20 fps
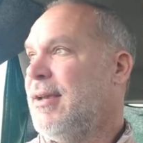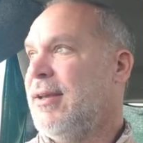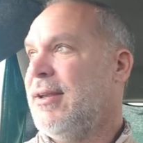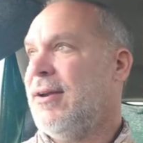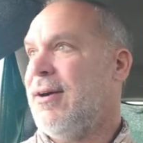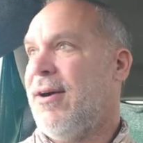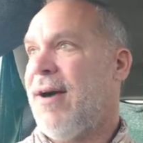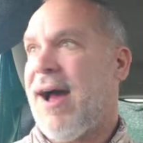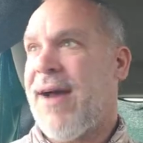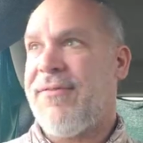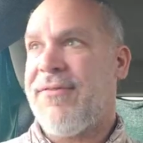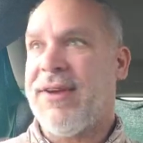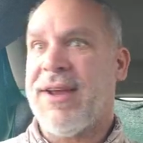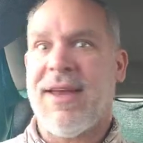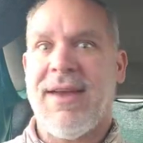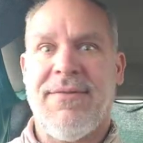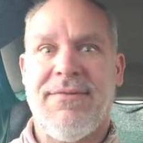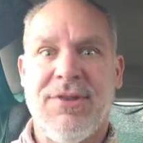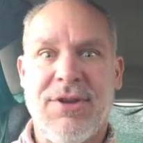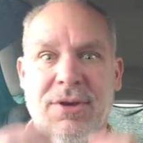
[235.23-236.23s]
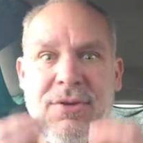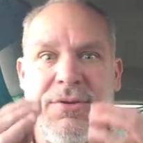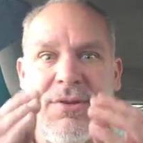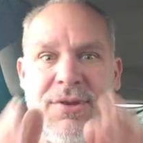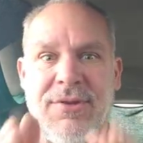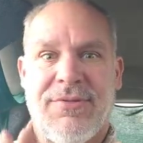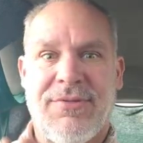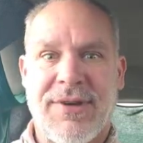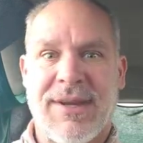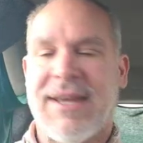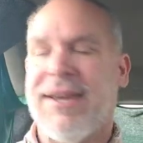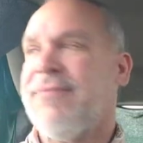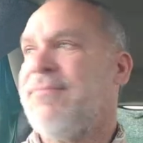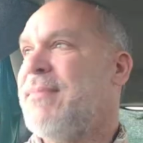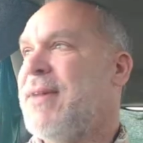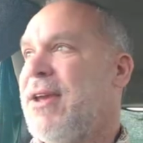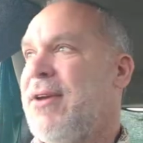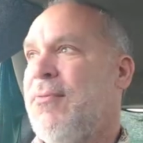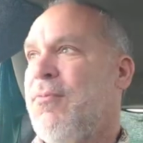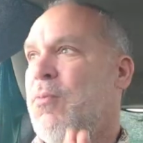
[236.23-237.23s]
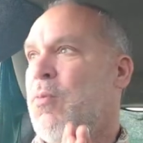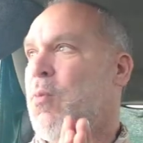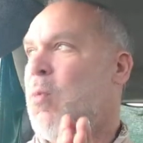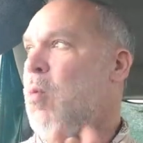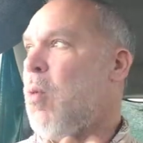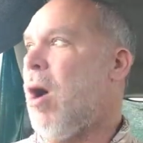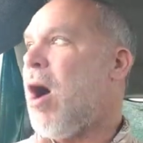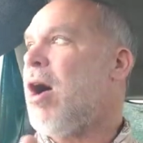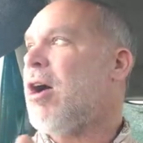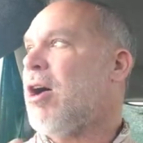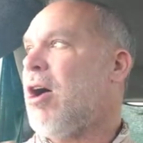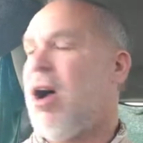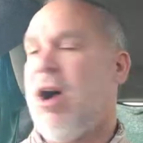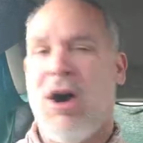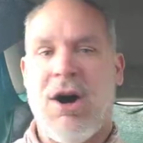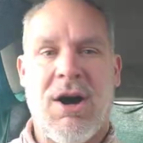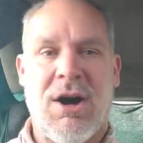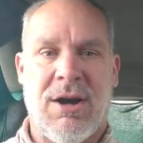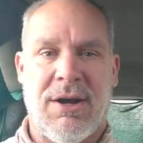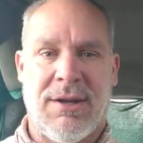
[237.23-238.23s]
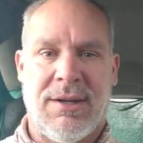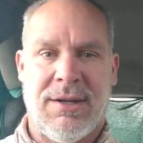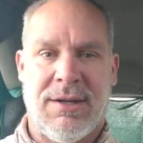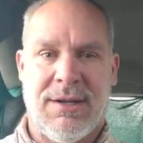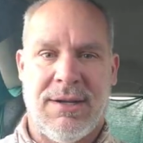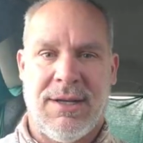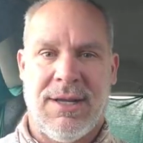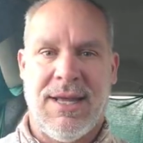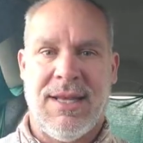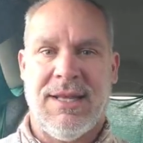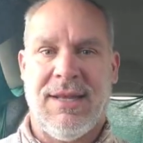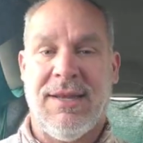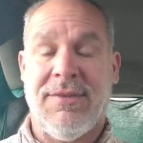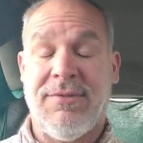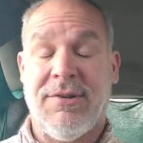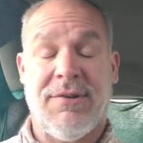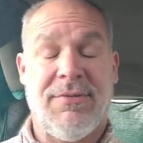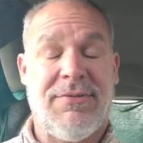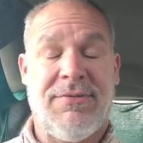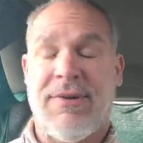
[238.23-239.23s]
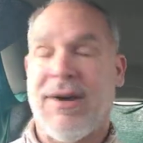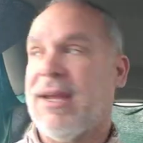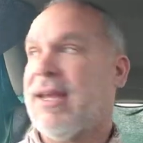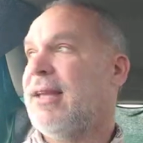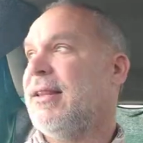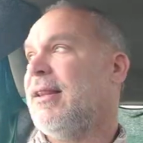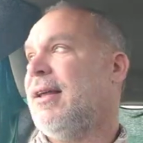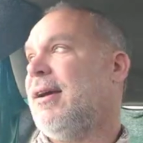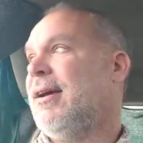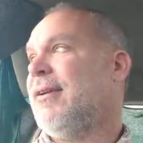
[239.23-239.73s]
You know, I forgive you. You forgive me. Walk on and live your fucking